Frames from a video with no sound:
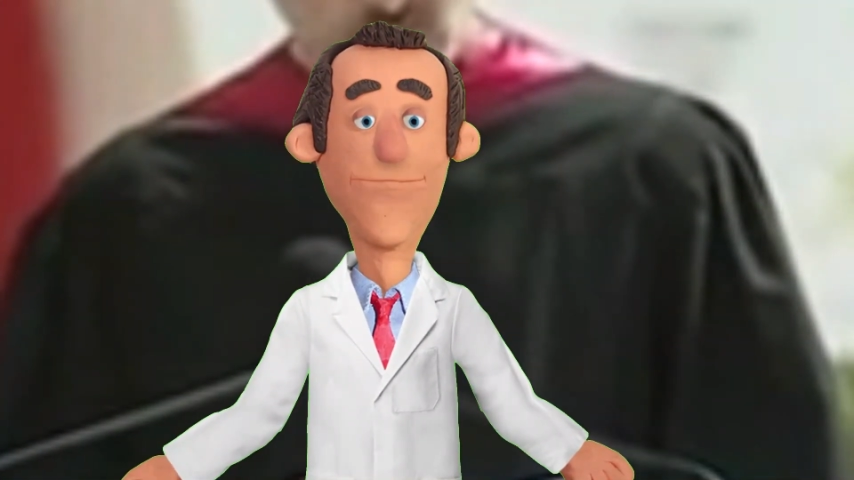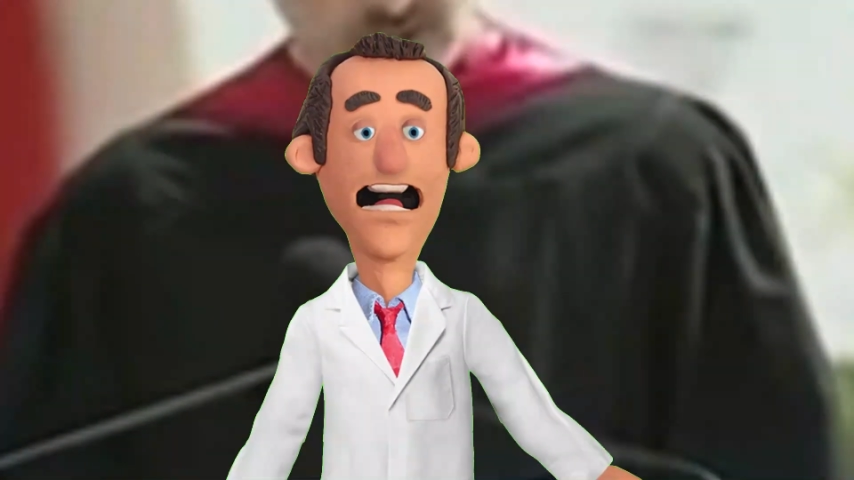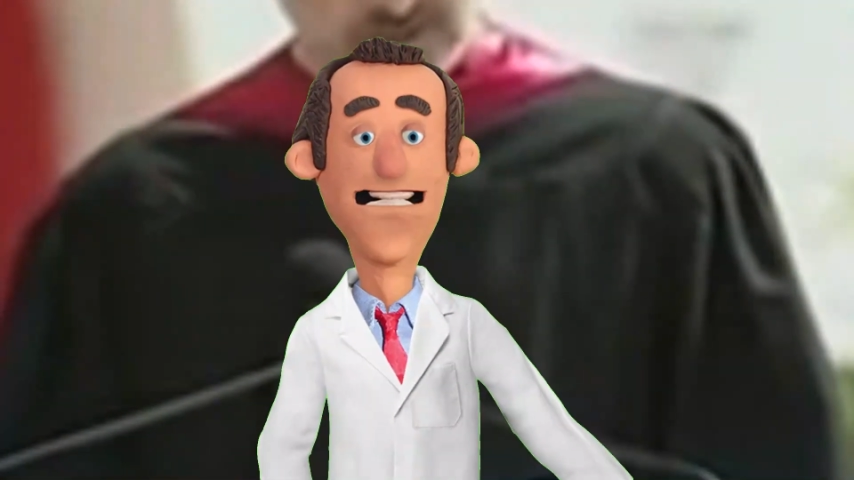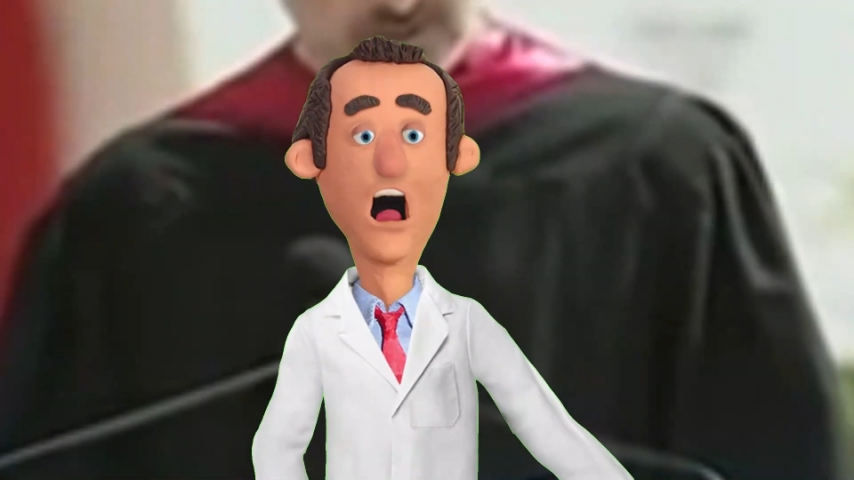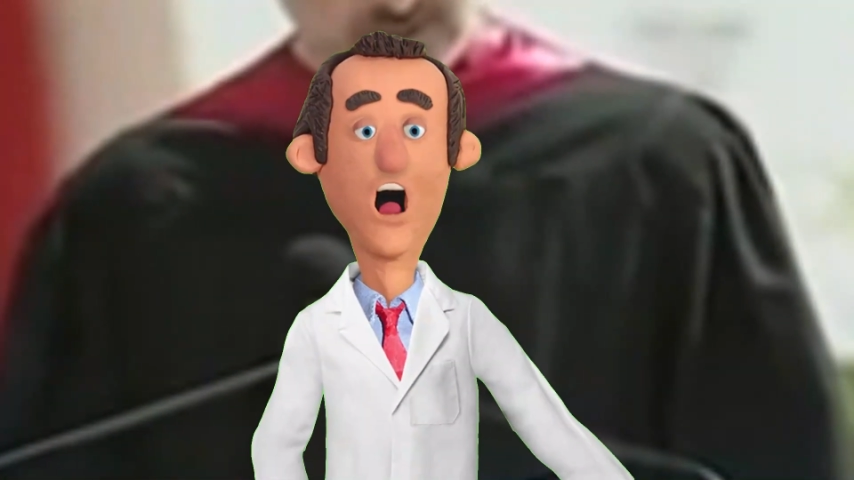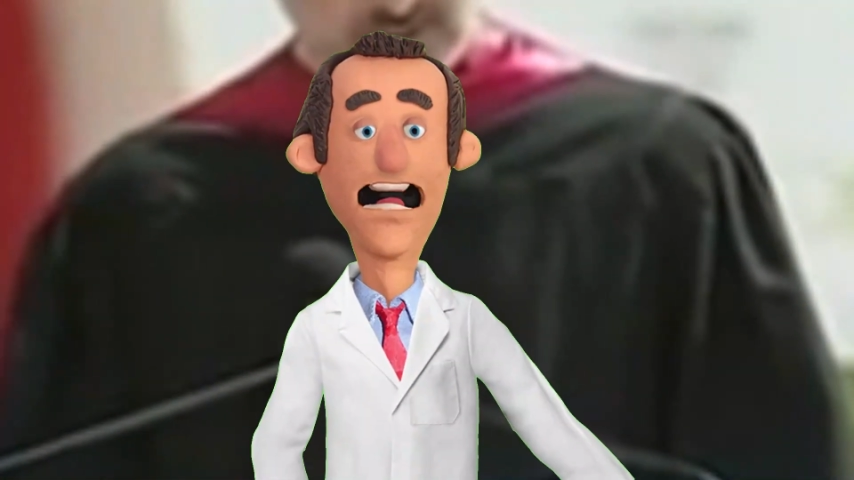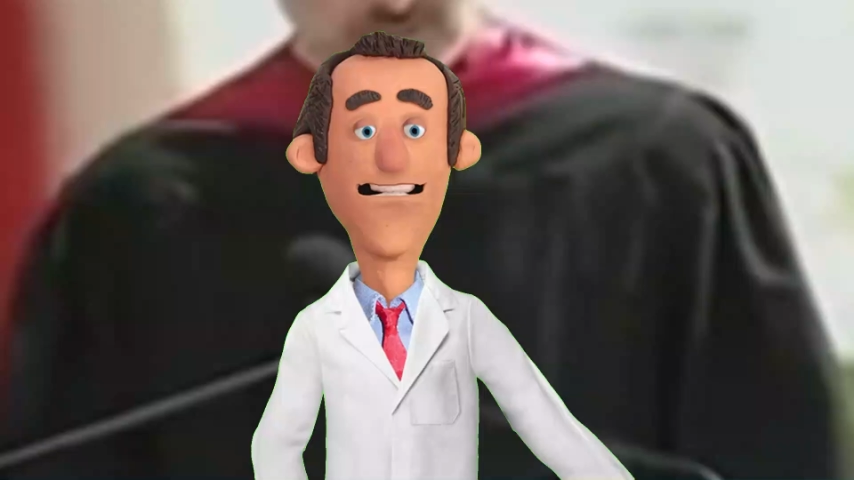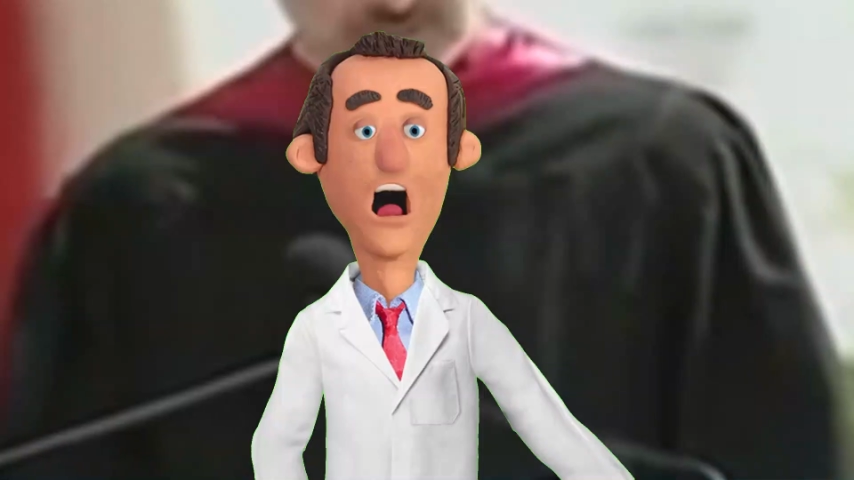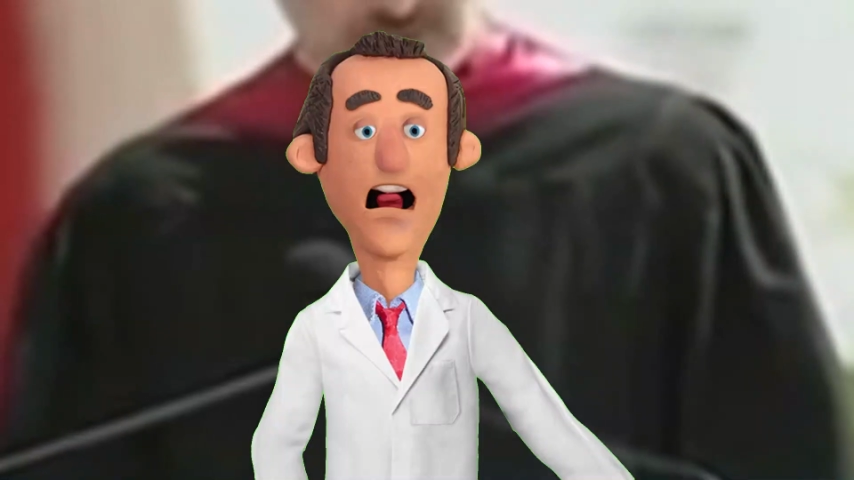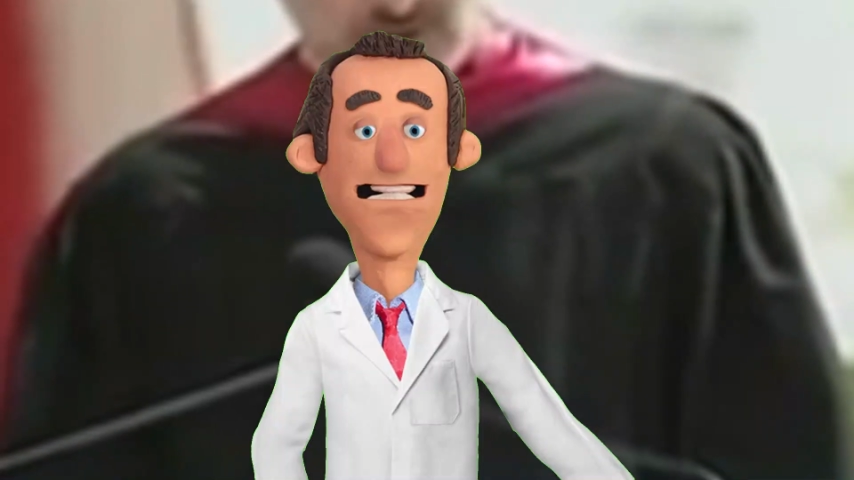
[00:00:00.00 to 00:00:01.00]
I did go to
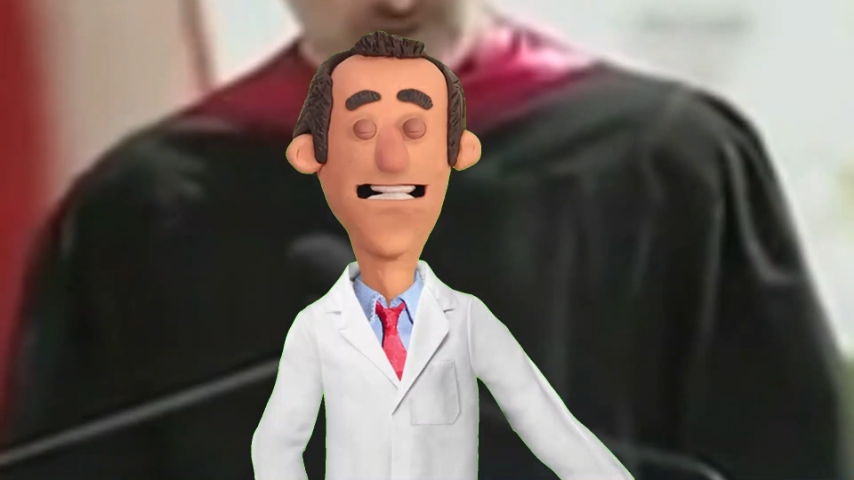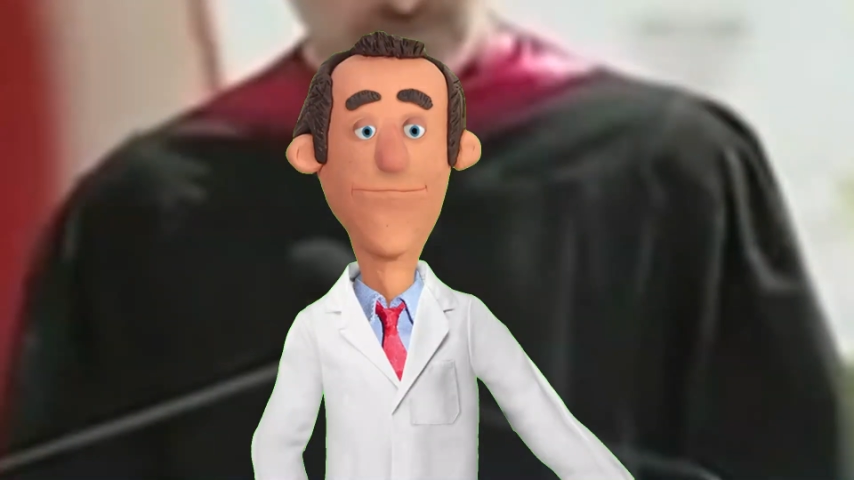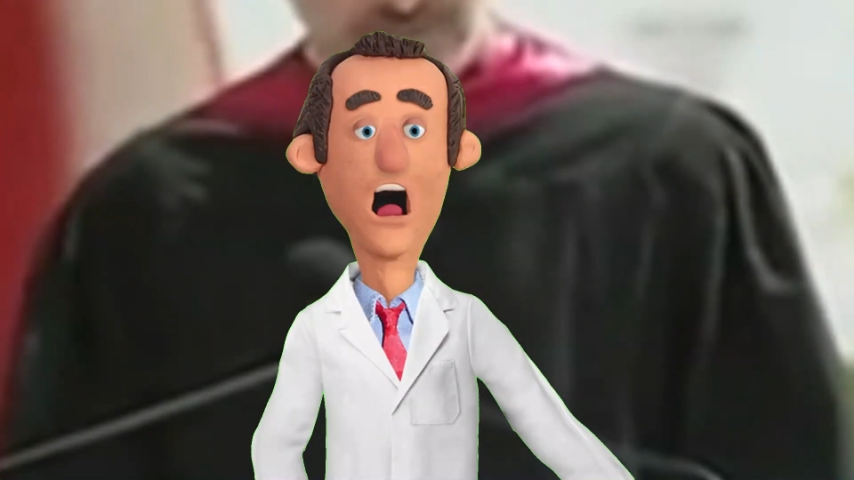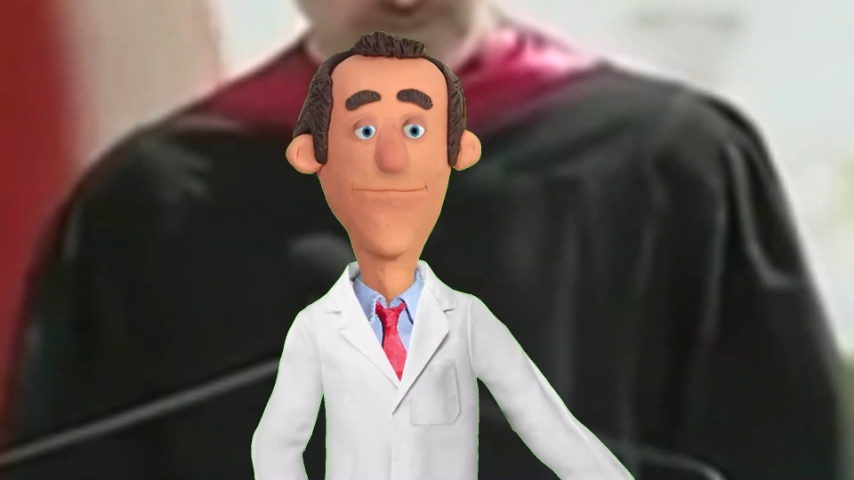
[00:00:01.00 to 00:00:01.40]
college.